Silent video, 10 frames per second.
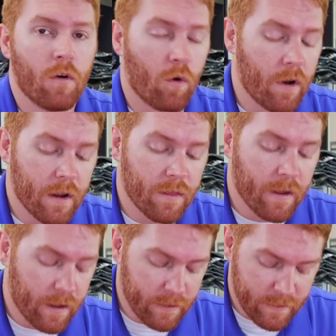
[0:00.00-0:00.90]
or
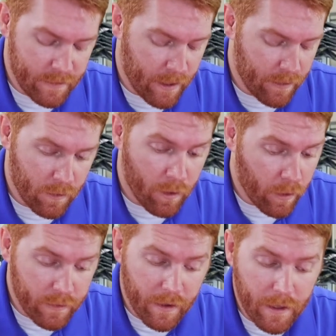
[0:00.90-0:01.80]
anything. There
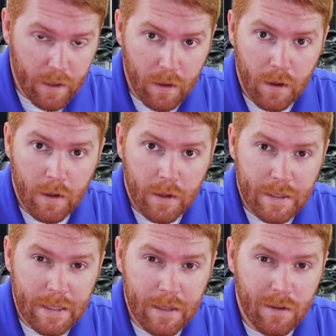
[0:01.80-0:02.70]
aren't any
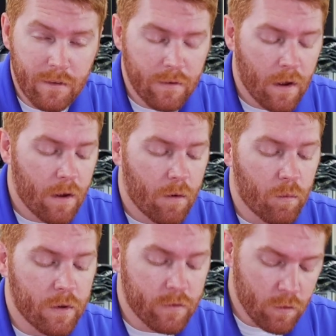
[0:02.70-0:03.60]
keys.
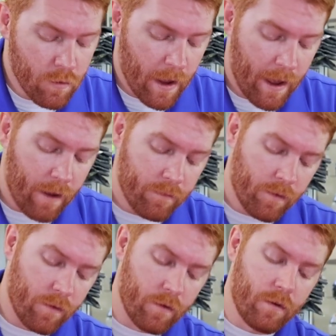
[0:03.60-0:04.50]
We do have
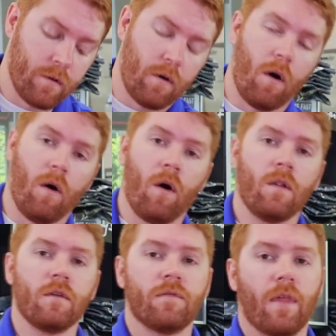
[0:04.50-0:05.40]

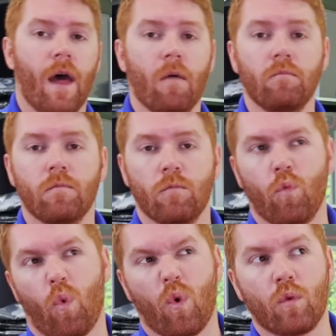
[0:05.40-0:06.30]
all of them,
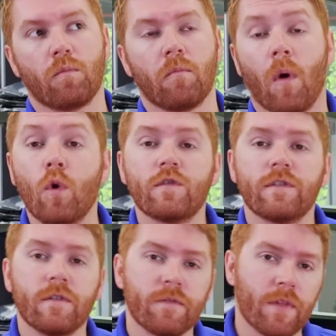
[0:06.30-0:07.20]
or
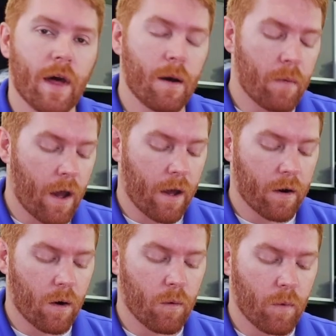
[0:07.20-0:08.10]
most of them, on
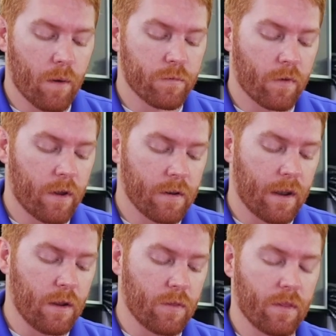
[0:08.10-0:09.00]
our website, and
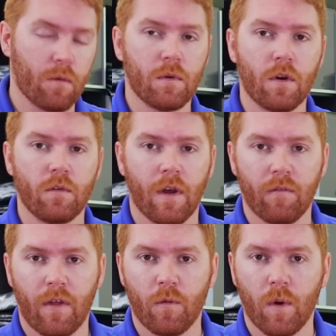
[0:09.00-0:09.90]
anything that we don't
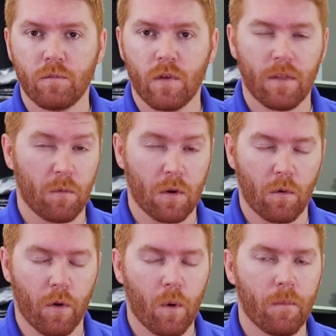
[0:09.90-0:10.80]
have on the website that we
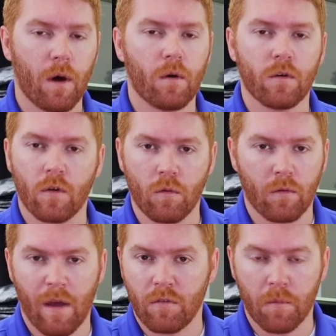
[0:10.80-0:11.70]
don't know about or don't
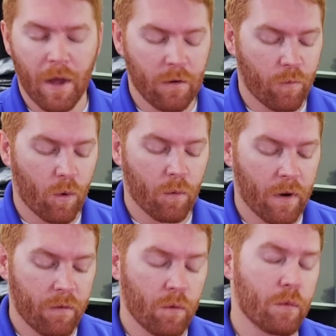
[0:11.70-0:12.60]
have a demand for or
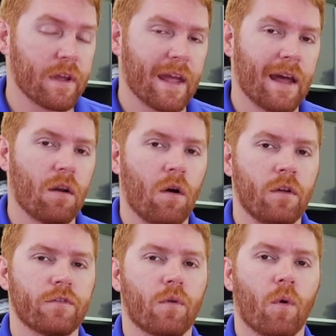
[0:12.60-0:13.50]
whatever, we can
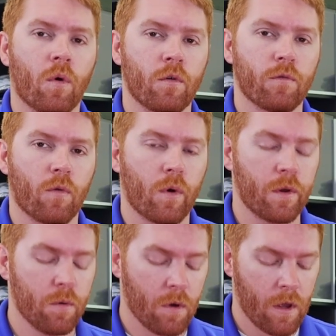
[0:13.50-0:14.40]
also order for
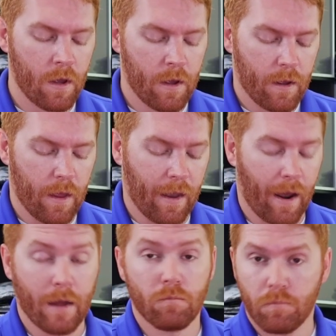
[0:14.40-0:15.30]
you, and
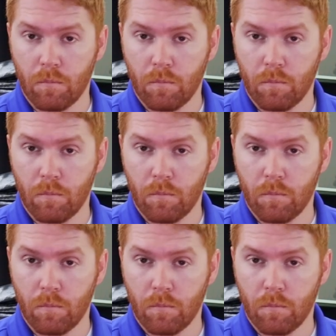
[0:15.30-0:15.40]
I